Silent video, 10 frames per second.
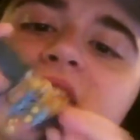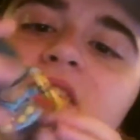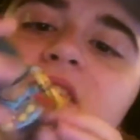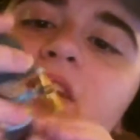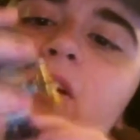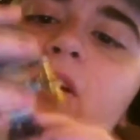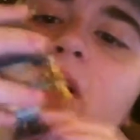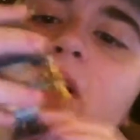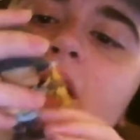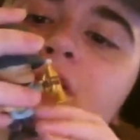
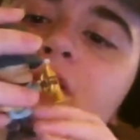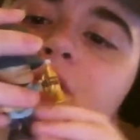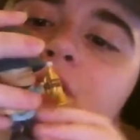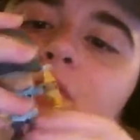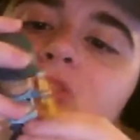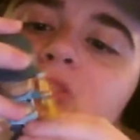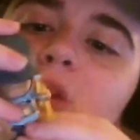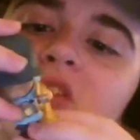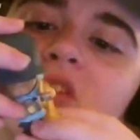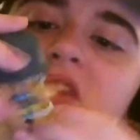little soldier marks
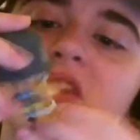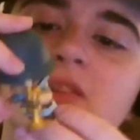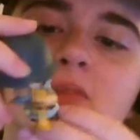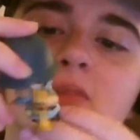on his arms.